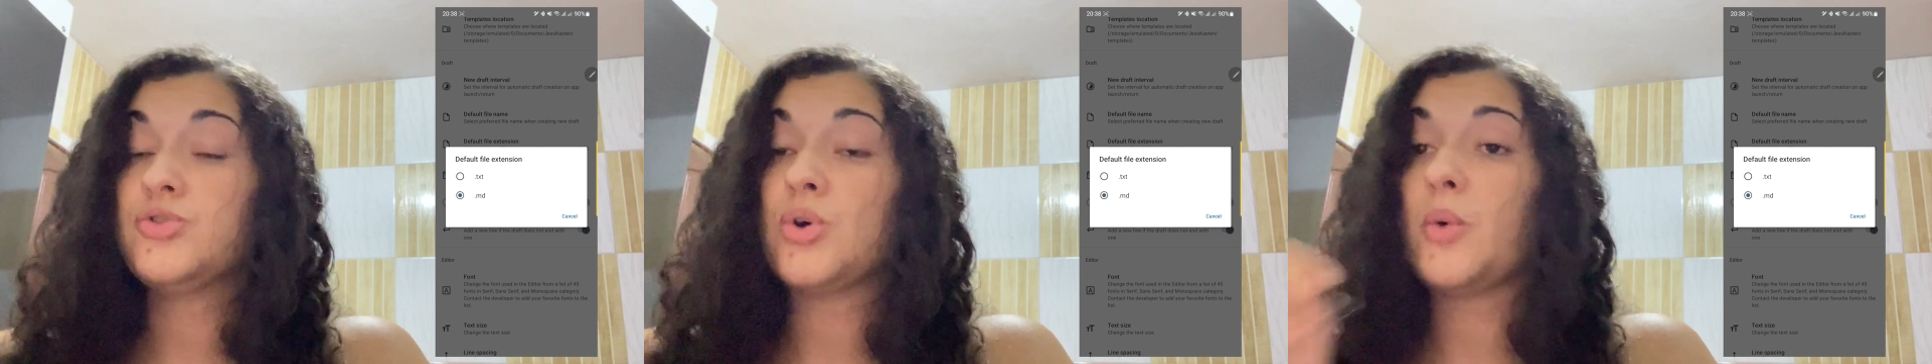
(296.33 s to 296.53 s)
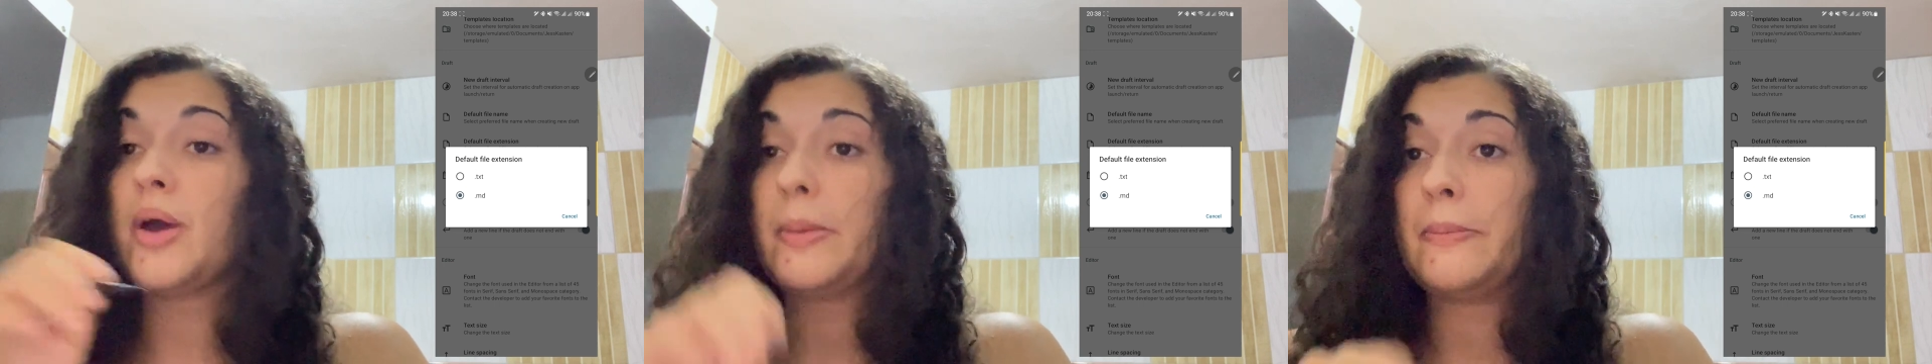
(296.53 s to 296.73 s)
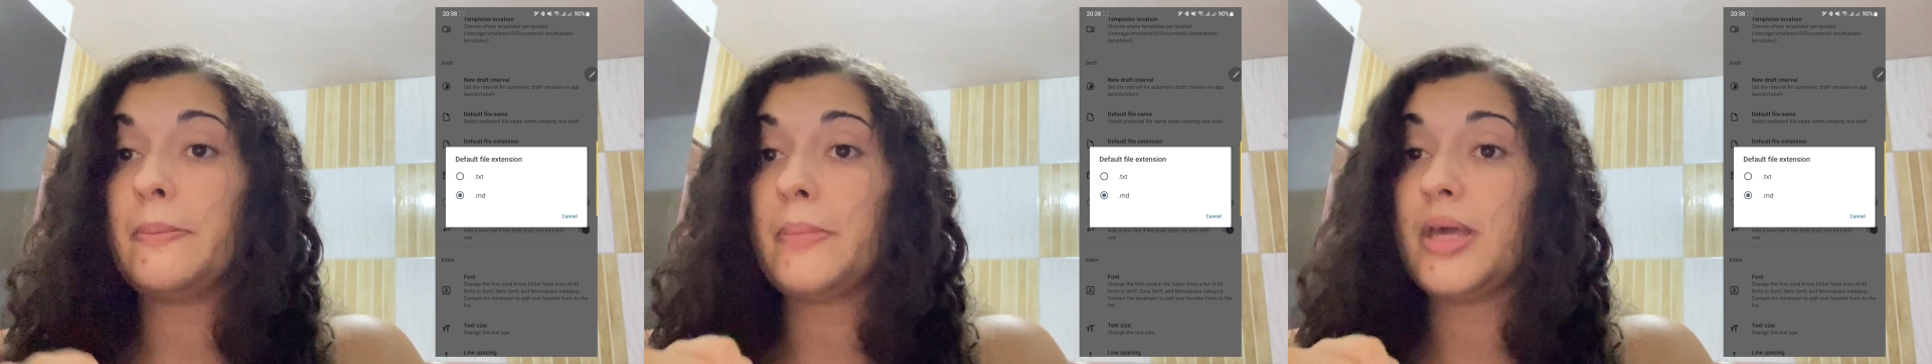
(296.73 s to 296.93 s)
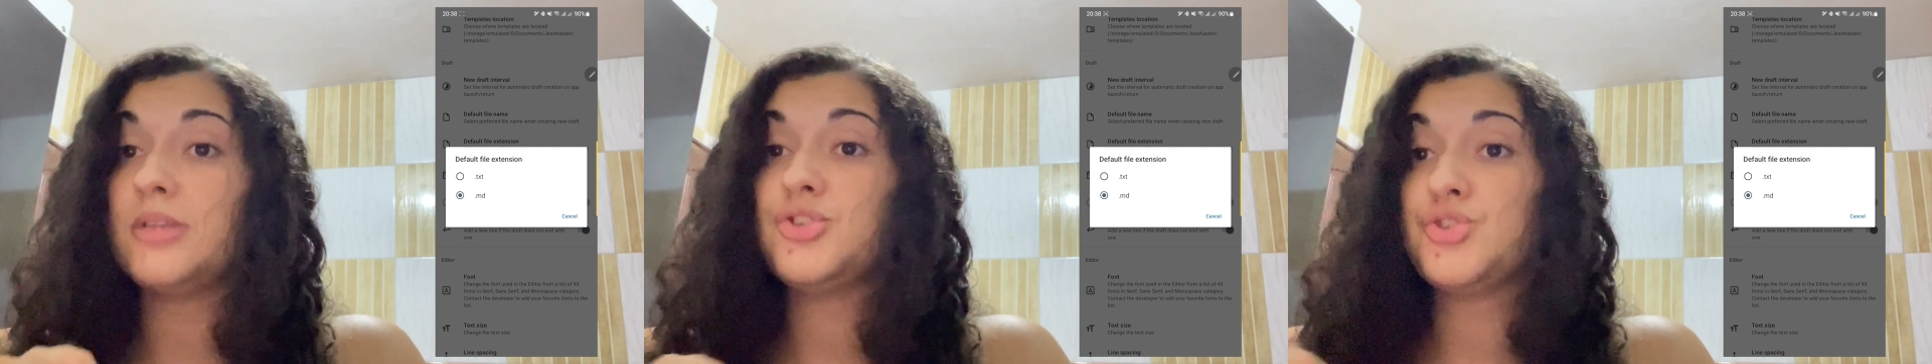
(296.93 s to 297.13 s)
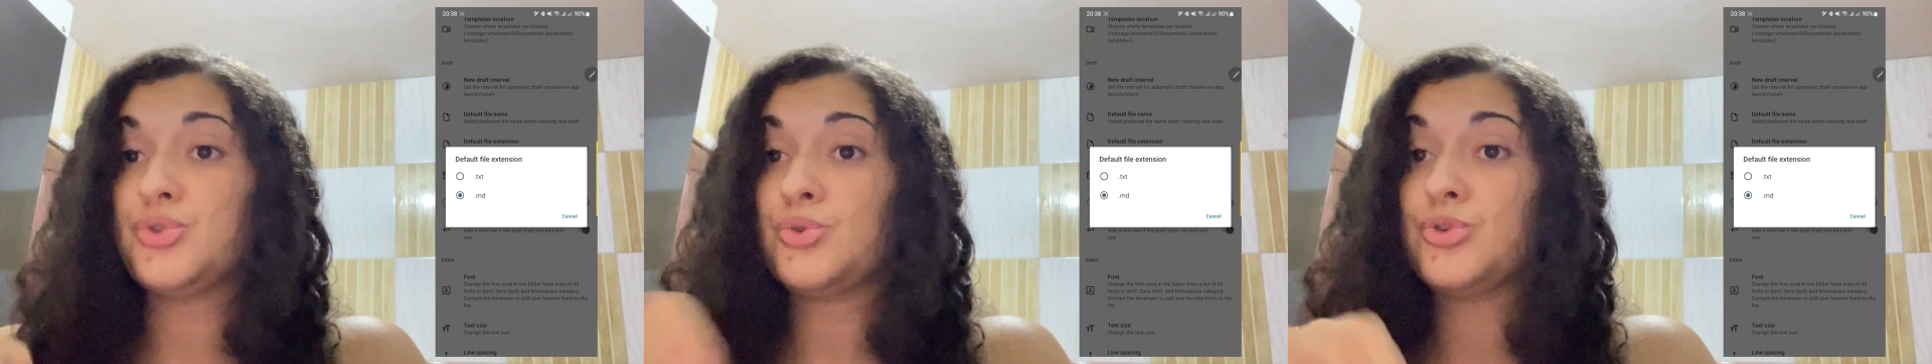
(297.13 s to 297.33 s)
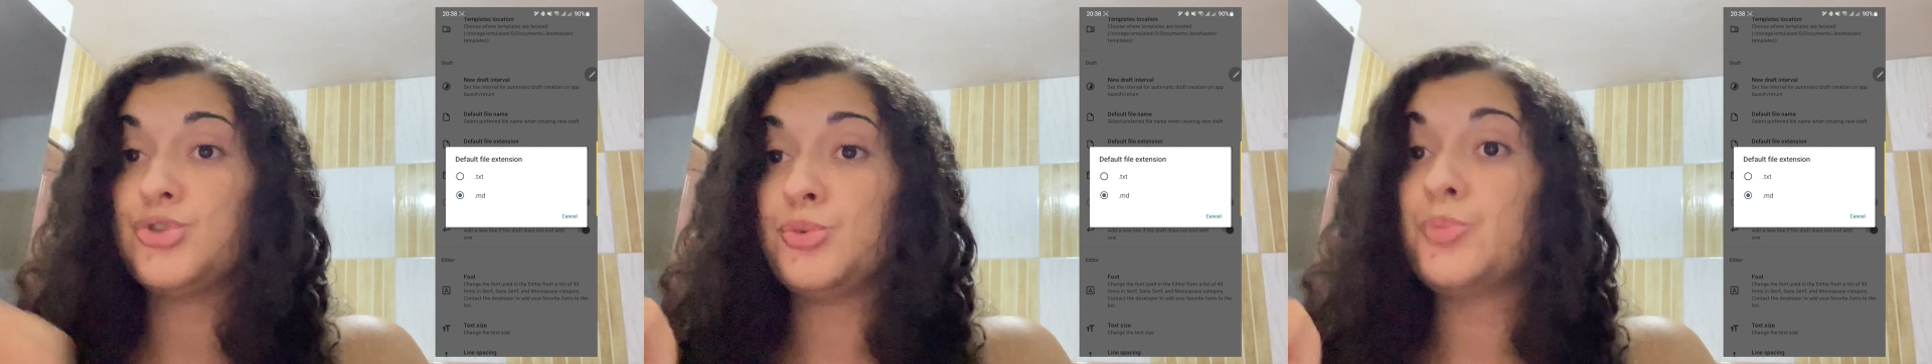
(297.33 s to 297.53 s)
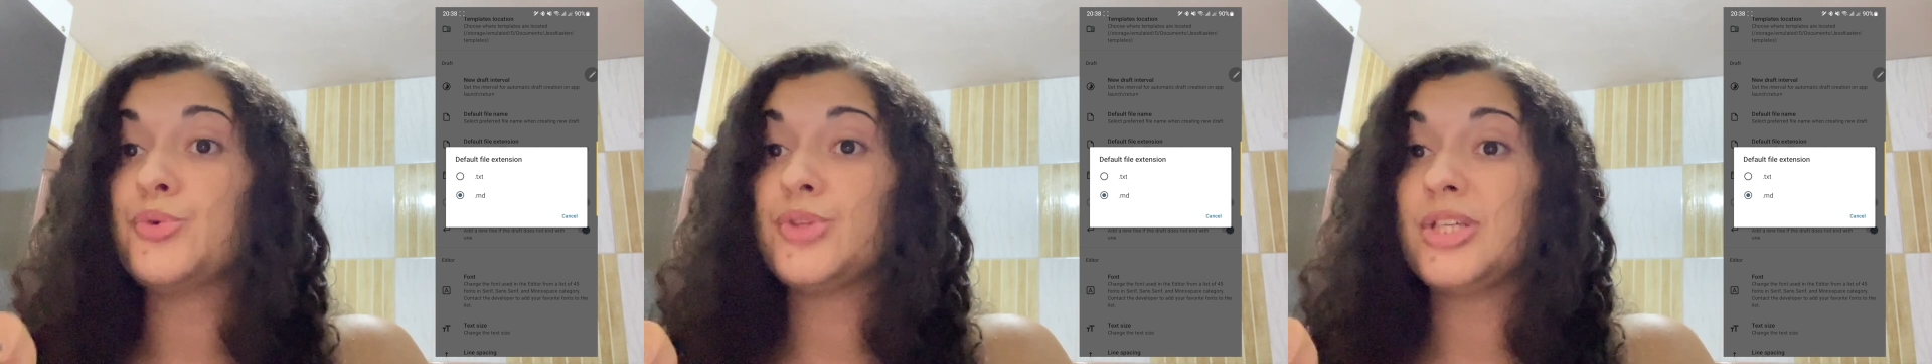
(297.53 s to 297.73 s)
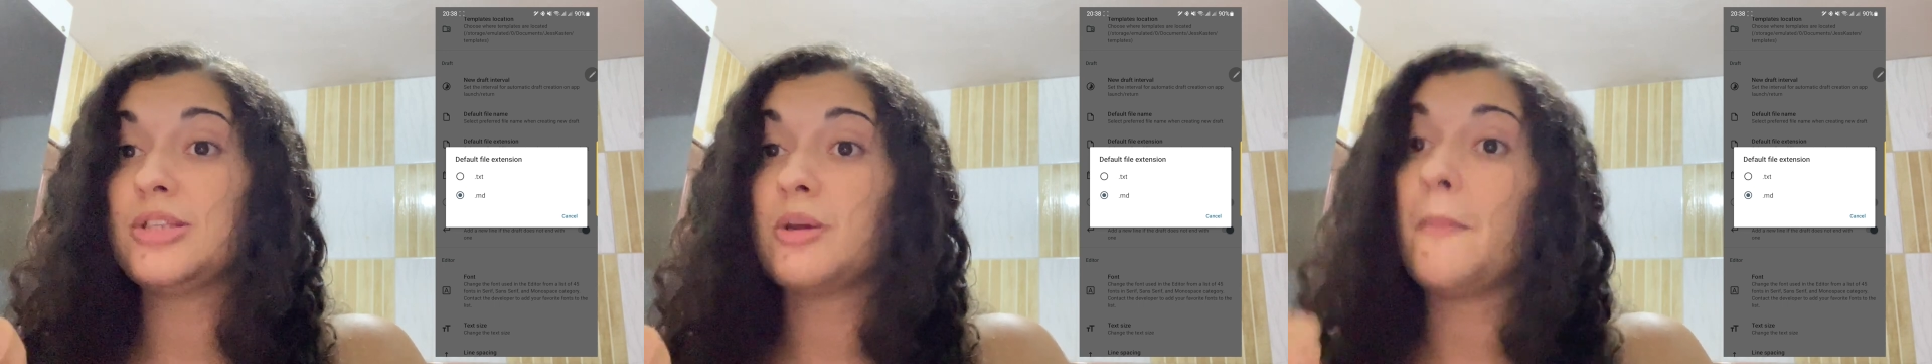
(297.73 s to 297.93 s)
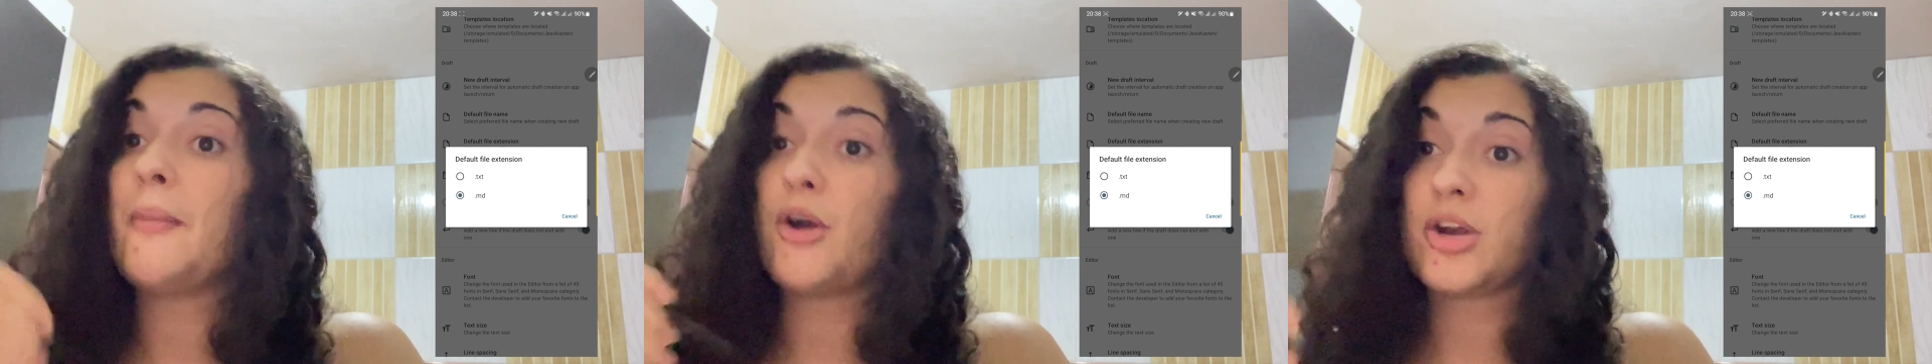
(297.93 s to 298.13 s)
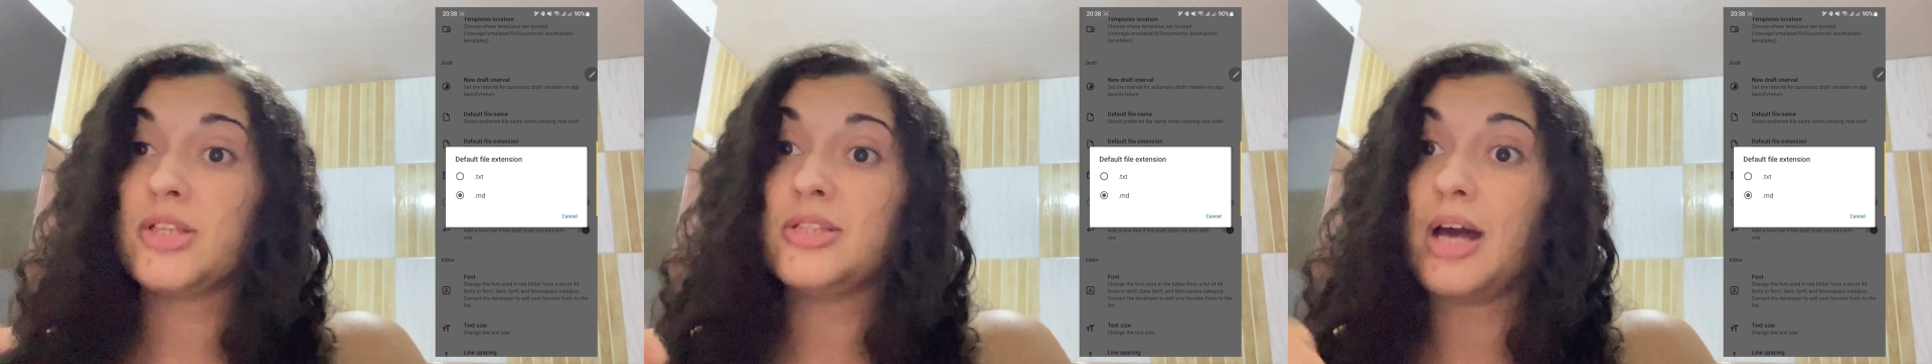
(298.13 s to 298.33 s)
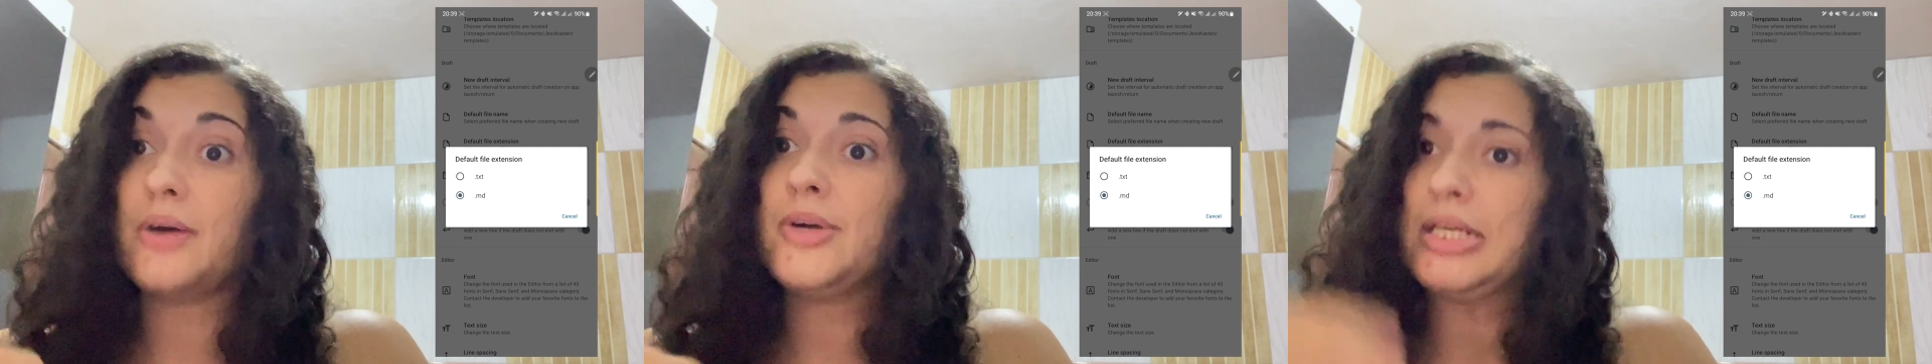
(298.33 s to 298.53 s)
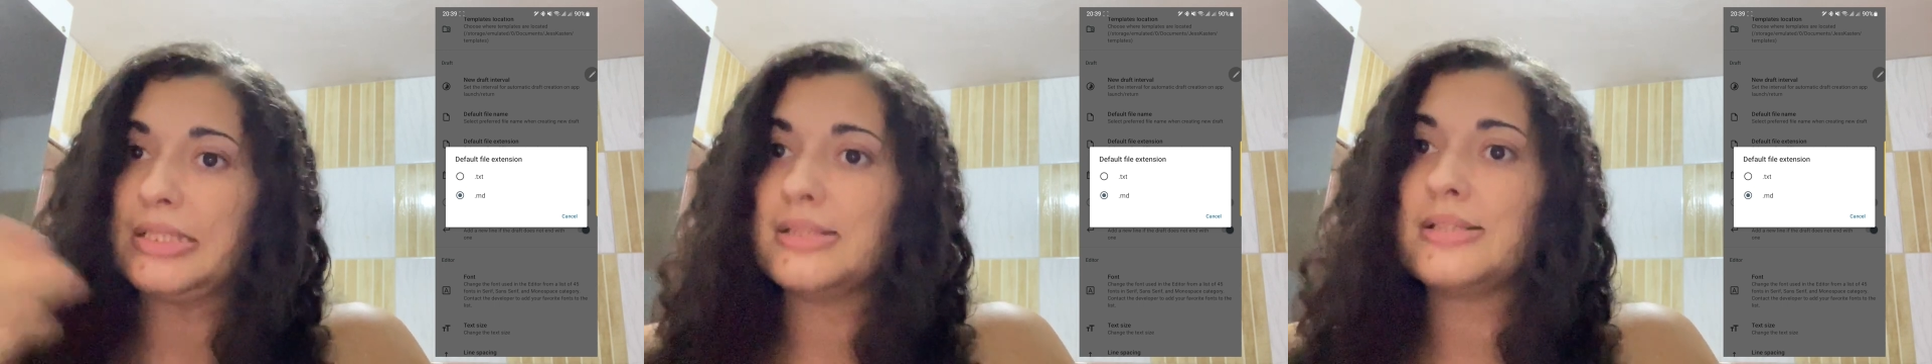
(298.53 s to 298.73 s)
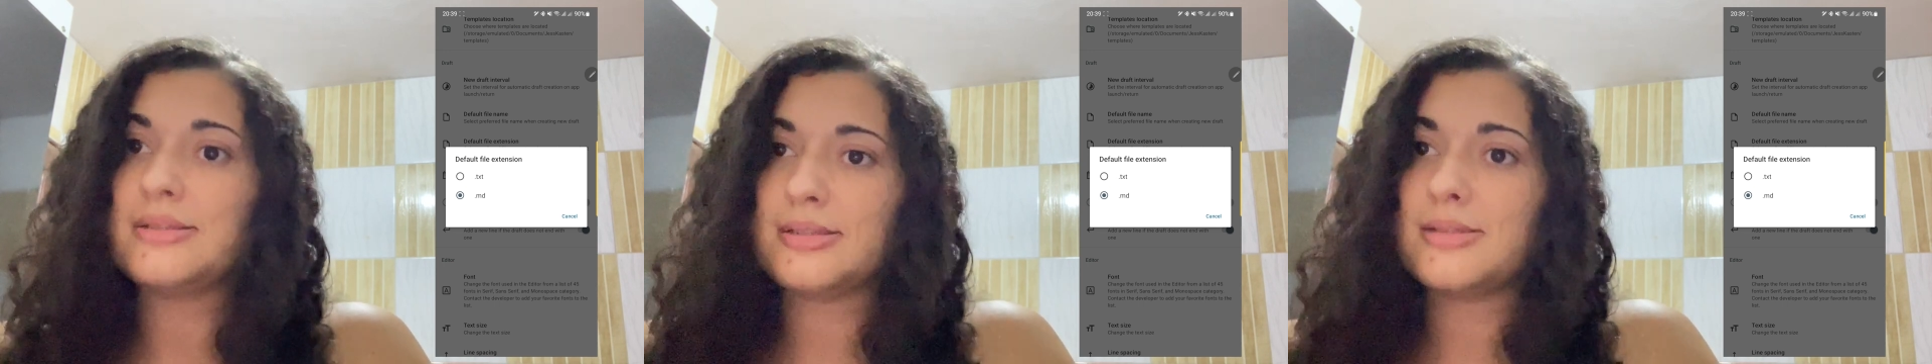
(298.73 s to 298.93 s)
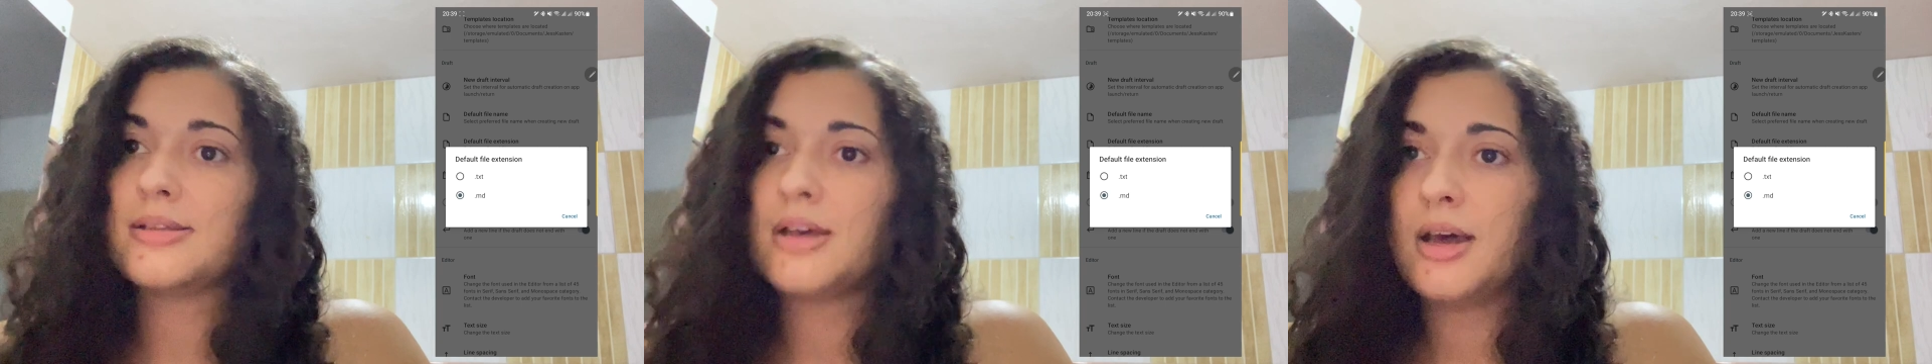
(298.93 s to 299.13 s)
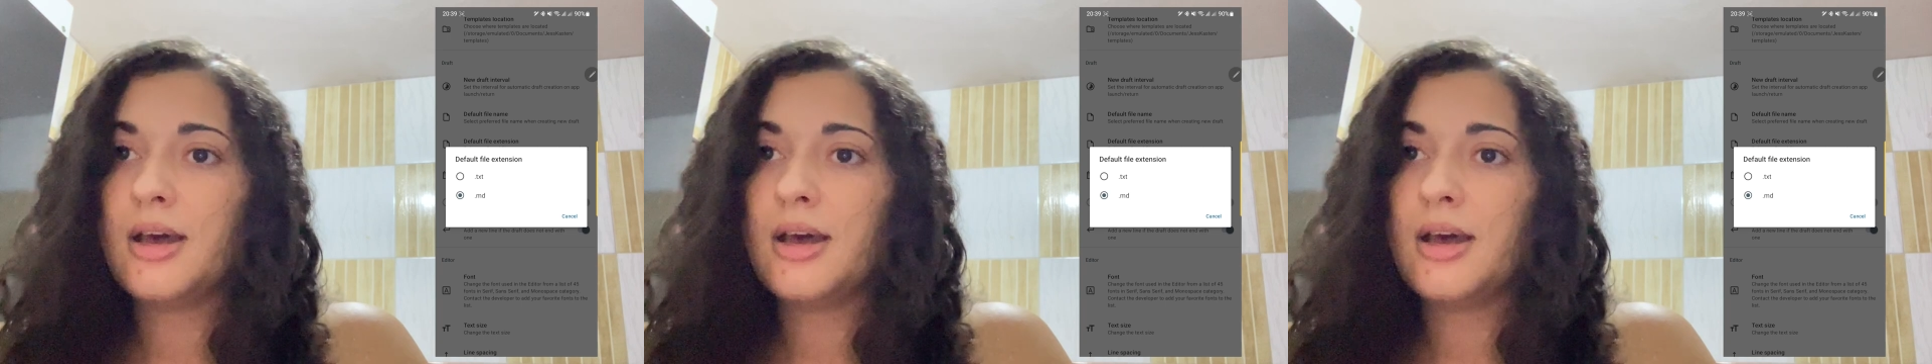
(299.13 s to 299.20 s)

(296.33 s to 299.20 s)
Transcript: So I made sure to put it on Markdown because it's